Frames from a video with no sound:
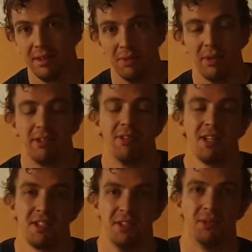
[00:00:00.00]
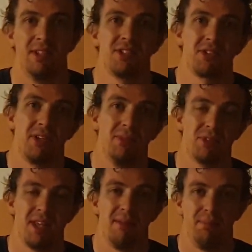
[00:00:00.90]
The rust in the windscreen
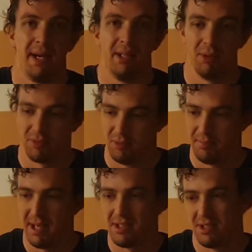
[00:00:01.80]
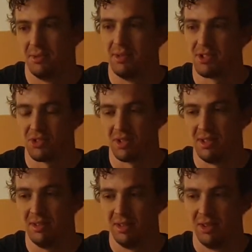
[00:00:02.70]
was that bad. It went from the base of the
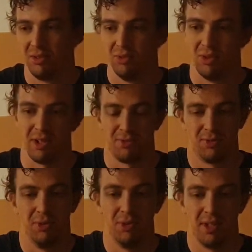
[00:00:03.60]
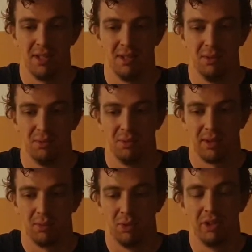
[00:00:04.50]
windscreen right through the
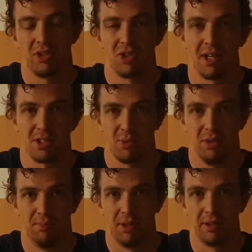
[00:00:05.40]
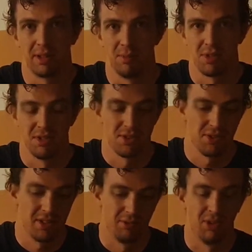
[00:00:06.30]
water tracks where the bonnet clips
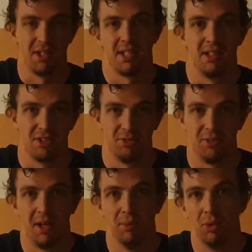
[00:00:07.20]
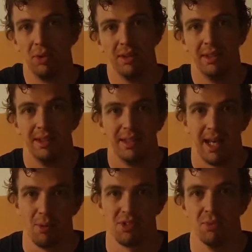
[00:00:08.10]
into, and then right down to the firewall.
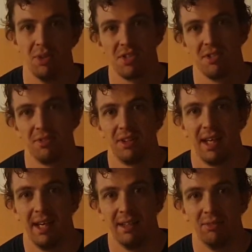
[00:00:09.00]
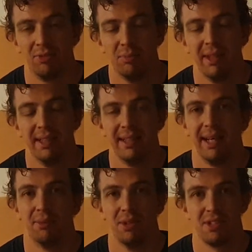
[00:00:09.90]
That was the worst of it, and for me
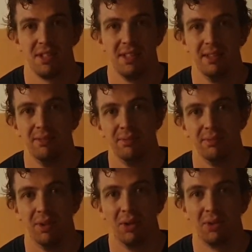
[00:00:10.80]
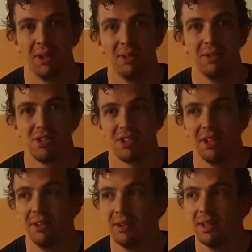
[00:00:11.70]
that was the no-go.
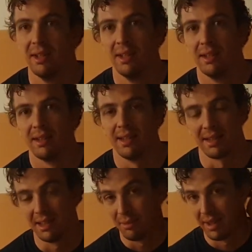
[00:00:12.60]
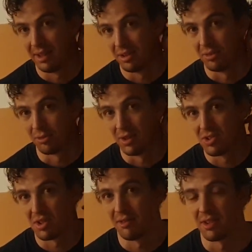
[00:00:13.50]
So luckily we had a good
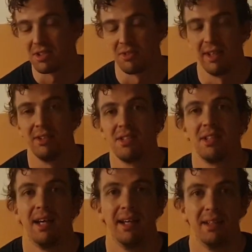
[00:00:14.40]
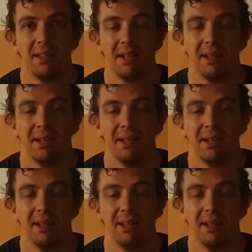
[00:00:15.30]
friend driving us around, and